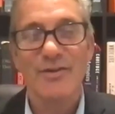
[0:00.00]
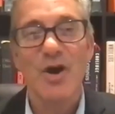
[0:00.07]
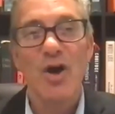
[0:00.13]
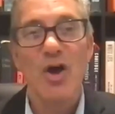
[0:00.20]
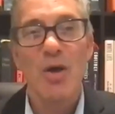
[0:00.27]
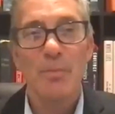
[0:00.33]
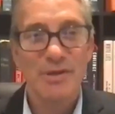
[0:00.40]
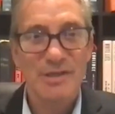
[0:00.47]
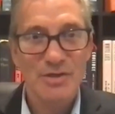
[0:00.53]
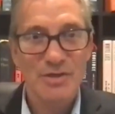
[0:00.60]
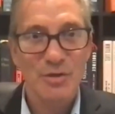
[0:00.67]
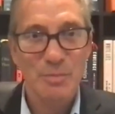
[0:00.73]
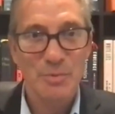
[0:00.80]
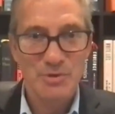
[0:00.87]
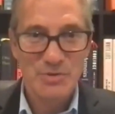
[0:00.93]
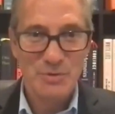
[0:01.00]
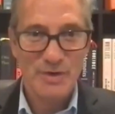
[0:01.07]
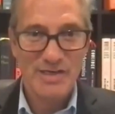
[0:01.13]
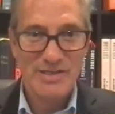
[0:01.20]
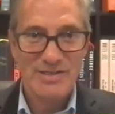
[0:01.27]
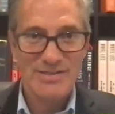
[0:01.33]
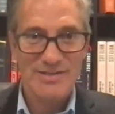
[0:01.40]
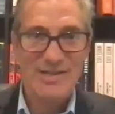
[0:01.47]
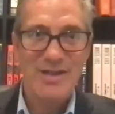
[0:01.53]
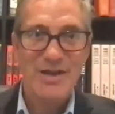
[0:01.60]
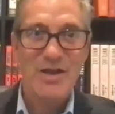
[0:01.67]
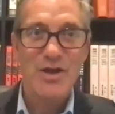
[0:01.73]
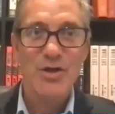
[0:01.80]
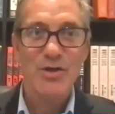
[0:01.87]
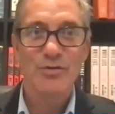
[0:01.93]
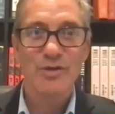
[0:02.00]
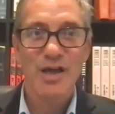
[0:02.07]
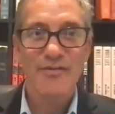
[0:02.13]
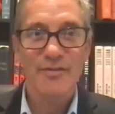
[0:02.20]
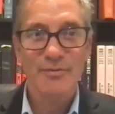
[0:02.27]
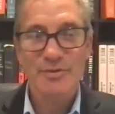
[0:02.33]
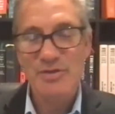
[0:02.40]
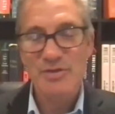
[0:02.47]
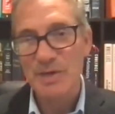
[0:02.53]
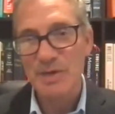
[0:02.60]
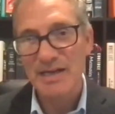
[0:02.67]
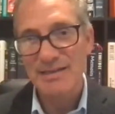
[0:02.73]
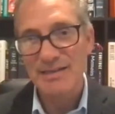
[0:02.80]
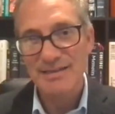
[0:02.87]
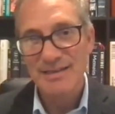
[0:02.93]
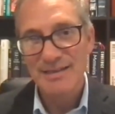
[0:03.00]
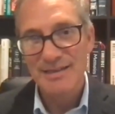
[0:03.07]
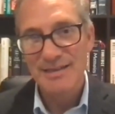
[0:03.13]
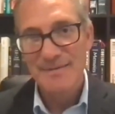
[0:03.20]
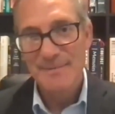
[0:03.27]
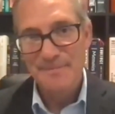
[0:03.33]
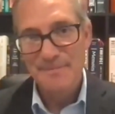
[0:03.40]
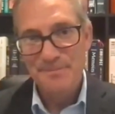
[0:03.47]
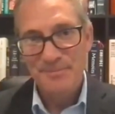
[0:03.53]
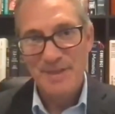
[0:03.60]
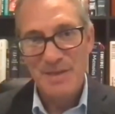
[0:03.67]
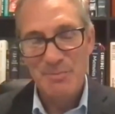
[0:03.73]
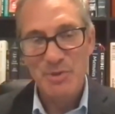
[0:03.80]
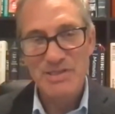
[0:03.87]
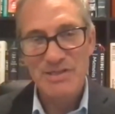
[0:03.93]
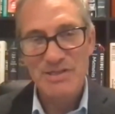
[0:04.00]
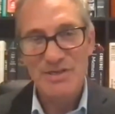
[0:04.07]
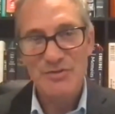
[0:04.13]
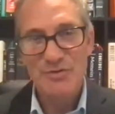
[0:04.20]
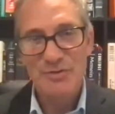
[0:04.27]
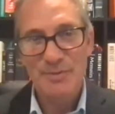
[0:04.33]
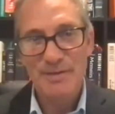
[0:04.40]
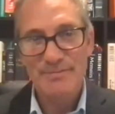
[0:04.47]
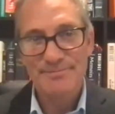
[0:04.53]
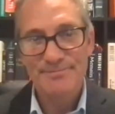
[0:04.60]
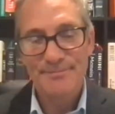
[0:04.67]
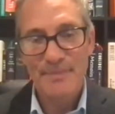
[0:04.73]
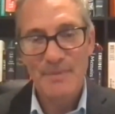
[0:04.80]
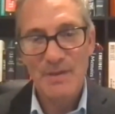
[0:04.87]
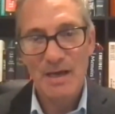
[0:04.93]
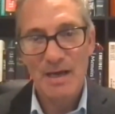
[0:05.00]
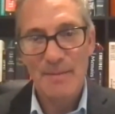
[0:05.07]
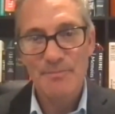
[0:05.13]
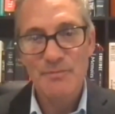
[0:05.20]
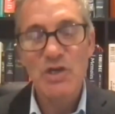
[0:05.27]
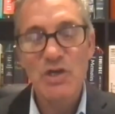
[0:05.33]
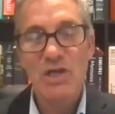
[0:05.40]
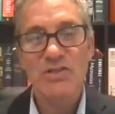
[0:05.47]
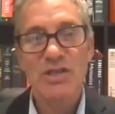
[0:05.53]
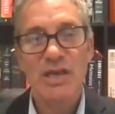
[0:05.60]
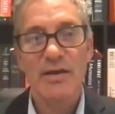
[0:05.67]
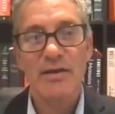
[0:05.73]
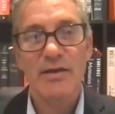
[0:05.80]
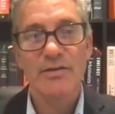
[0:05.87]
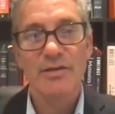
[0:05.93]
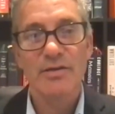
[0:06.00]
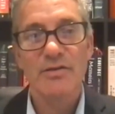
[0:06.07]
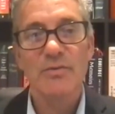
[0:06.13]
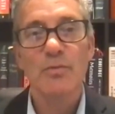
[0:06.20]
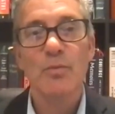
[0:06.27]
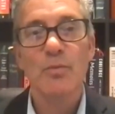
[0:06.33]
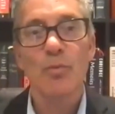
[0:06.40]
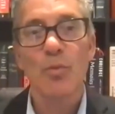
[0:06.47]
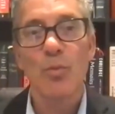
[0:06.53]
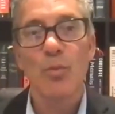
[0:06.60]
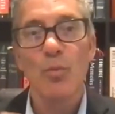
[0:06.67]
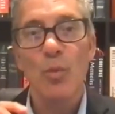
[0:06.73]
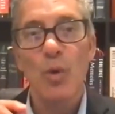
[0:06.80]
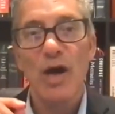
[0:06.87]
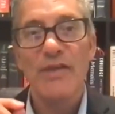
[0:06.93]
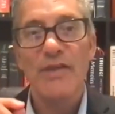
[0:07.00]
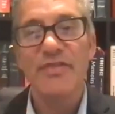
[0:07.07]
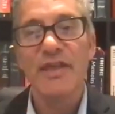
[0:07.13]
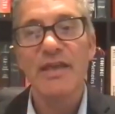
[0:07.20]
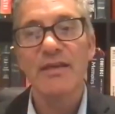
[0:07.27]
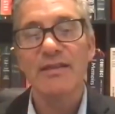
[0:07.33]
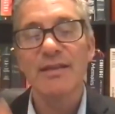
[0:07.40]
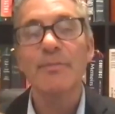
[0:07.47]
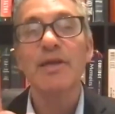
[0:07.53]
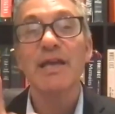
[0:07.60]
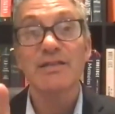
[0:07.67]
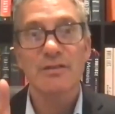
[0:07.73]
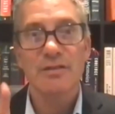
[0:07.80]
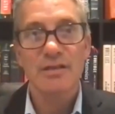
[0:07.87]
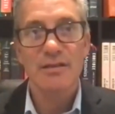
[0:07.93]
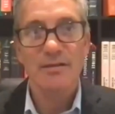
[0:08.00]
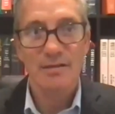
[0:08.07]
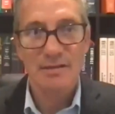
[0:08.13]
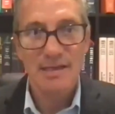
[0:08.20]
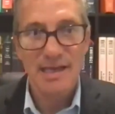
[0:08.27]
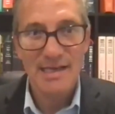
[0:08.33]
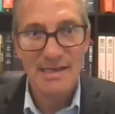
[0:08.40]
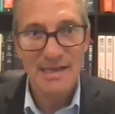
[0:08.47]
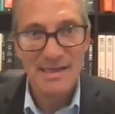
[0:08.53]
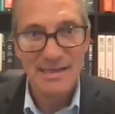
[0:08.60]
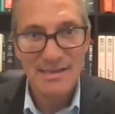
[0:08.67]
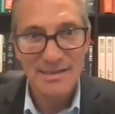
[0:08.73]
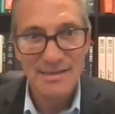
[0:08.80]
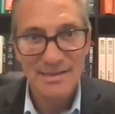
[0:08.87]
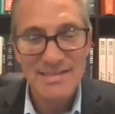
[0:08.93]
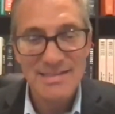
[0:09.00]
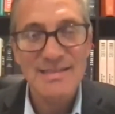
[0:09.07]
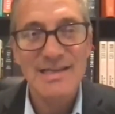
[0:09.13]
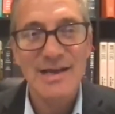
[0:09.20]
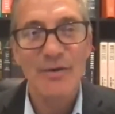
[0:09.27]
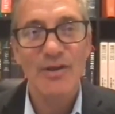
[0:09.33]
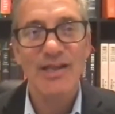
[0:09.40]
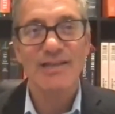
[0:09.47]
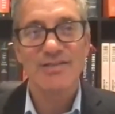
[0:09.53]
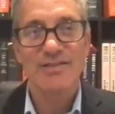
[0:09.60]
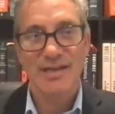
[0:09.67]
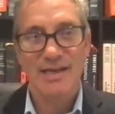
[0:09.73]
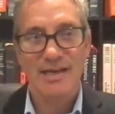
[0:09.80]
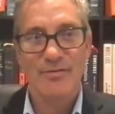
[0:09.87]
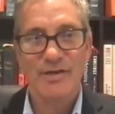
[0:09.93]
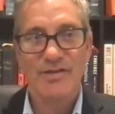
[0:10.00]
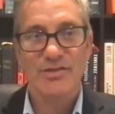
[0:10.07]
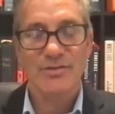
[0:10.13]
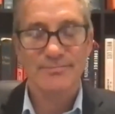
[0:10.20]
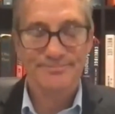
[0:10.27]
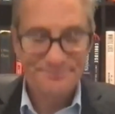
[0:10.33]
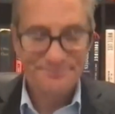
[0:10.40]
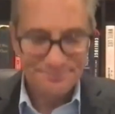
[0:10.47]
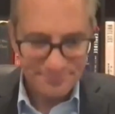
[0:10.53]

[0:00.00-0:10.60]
and all political persuasions who love and respect President Truman. Um, does character? I think. Let me answer that this is how I'll answer that question.